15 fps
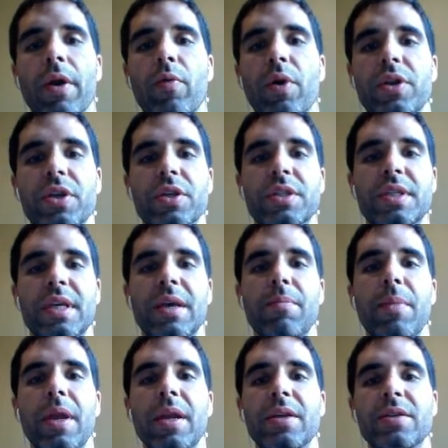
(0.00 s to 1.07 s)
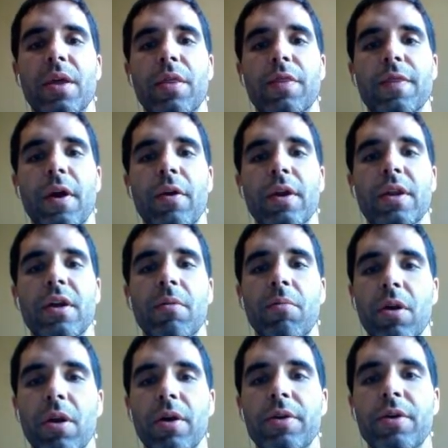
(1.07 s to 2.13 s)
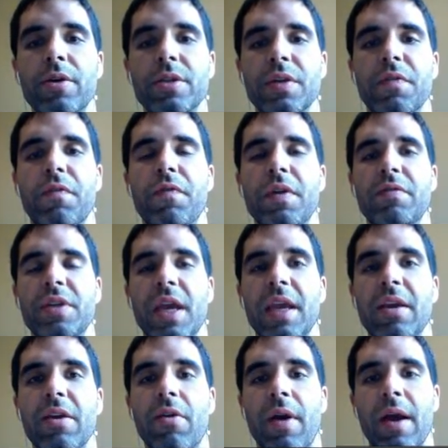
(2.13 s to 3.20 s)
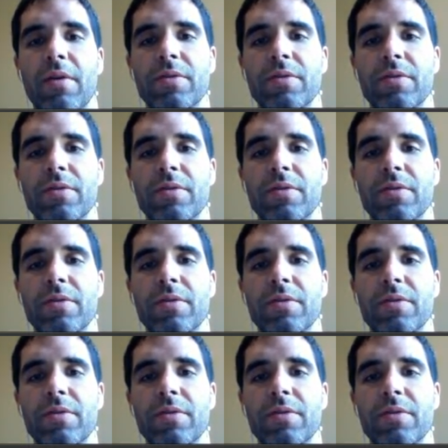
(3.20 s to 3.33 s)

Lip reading: which is 10 minutes at 30 double unders and 15 ground